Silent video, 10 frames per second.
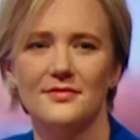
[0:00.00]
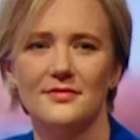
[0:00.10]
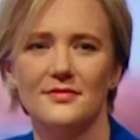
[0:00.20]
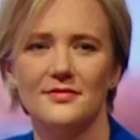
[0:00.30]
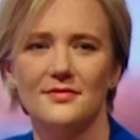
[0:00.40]

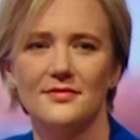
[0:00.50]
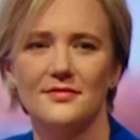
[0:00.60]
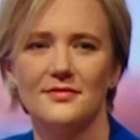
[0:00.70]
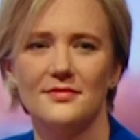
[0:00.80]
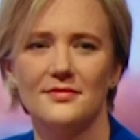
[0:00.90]

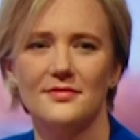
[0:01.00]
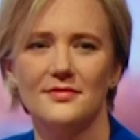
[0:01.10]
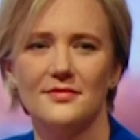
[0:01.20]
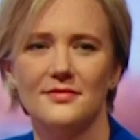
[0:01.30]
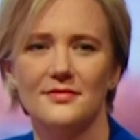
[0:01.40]

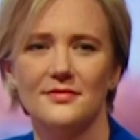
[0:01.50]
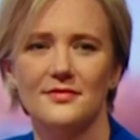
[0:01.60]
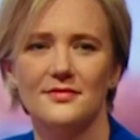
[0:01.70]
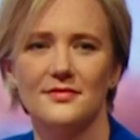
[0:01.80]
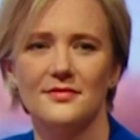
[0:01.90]

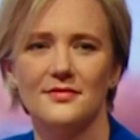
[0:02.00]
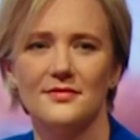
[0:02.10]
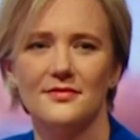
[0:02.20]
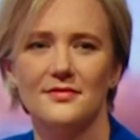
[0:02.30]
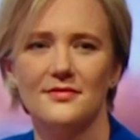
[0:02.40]

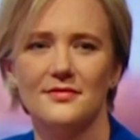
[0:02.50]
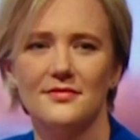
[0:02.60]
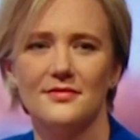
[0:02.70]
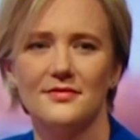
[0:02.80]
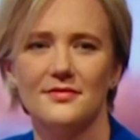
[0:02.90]

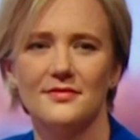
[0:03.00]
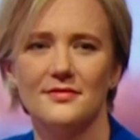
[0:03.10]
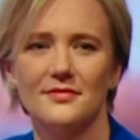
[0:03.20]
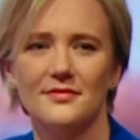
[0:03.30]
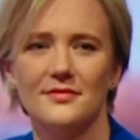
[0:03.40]

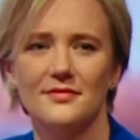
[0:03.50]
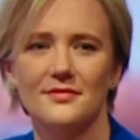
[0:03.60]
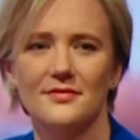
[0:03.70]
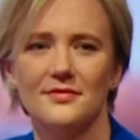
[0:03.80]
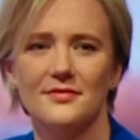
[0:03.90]

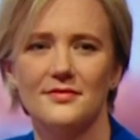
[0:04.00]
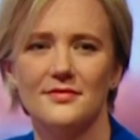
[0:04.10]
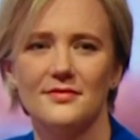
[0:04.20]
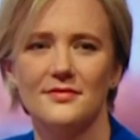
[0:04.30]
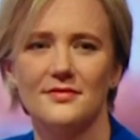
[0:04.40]

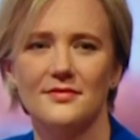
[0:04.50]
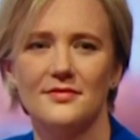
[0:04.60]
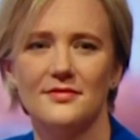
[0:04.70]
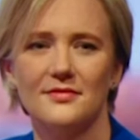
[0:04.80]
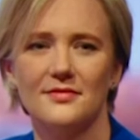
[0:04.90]

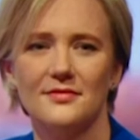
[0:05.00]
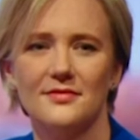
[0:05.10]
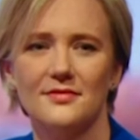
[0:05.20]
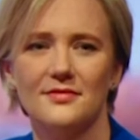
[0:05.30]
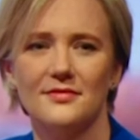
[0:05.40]

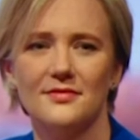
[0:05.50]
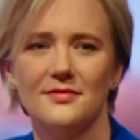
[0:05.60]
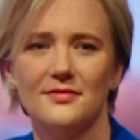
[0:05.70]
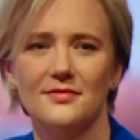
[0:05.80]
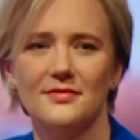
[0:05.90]

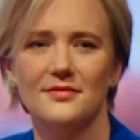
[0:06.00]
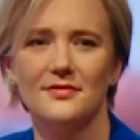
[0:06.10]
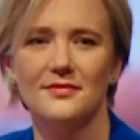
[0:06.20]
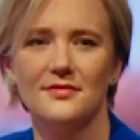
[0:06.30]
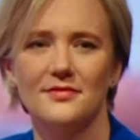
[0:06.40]

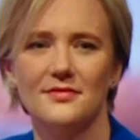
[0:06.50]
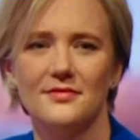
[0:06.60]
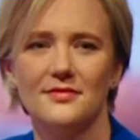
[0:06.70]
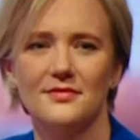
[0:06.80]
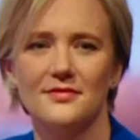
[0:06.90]
[no speech]